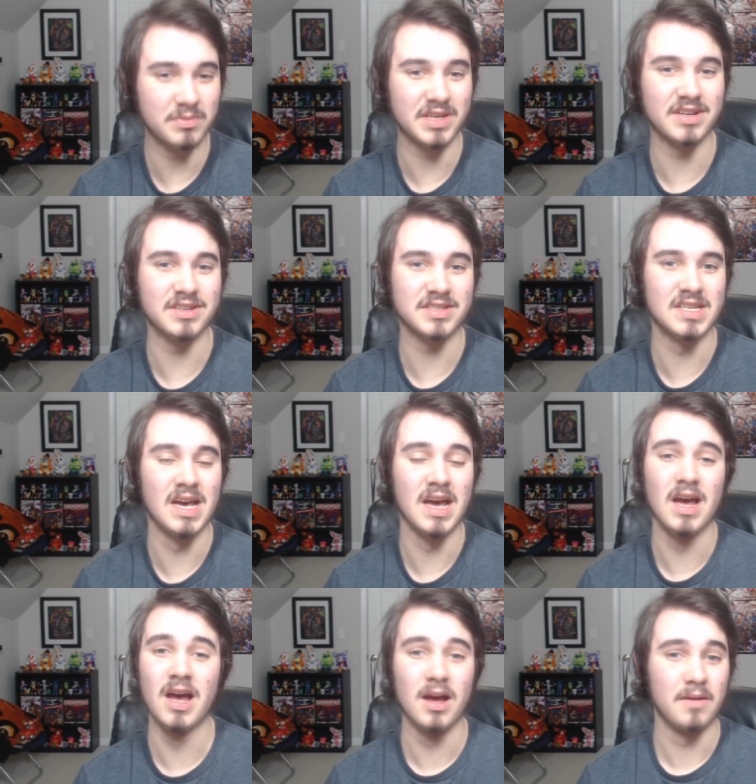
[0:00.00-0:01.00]
because
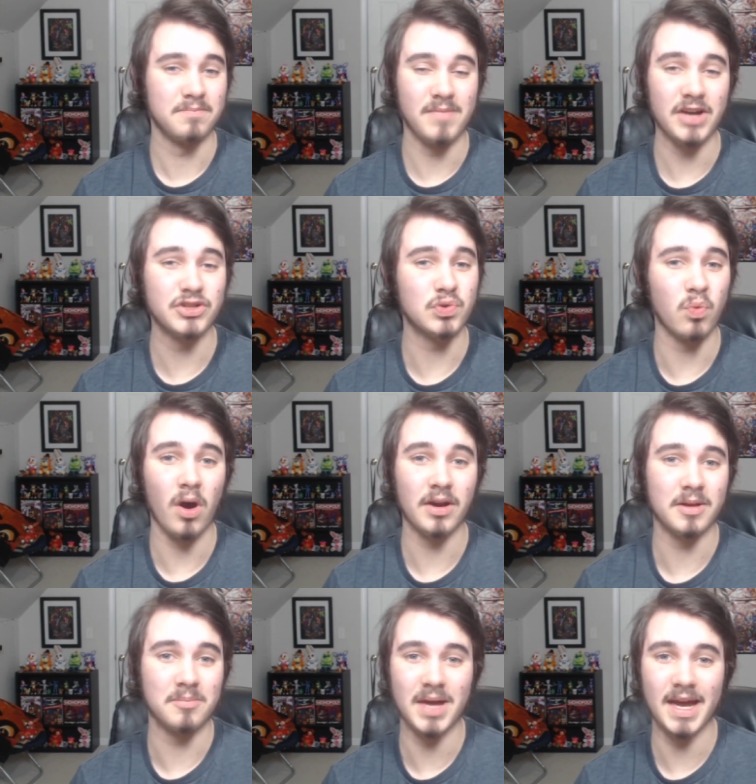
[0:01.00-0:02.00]
I just want
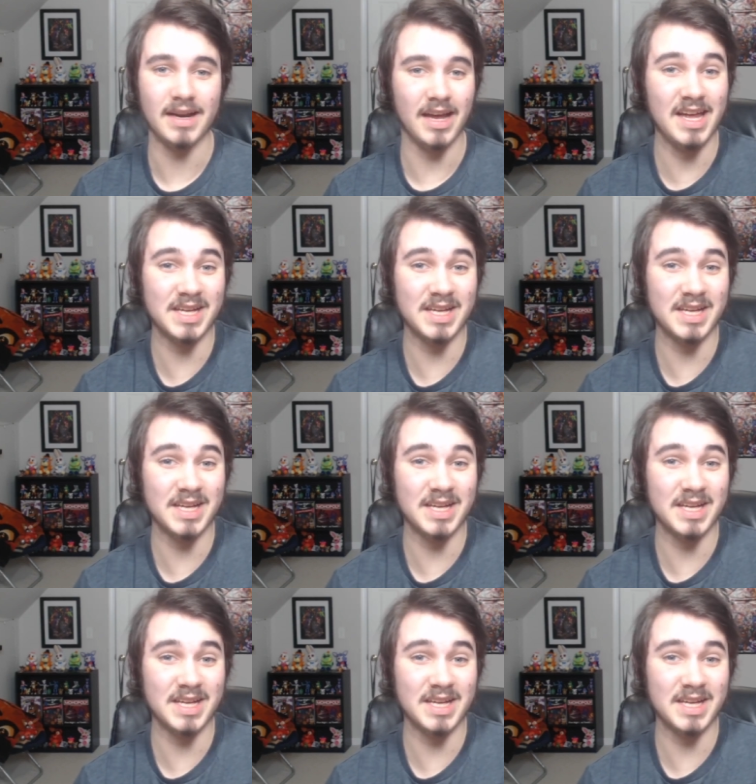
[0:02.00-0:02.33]
it, man.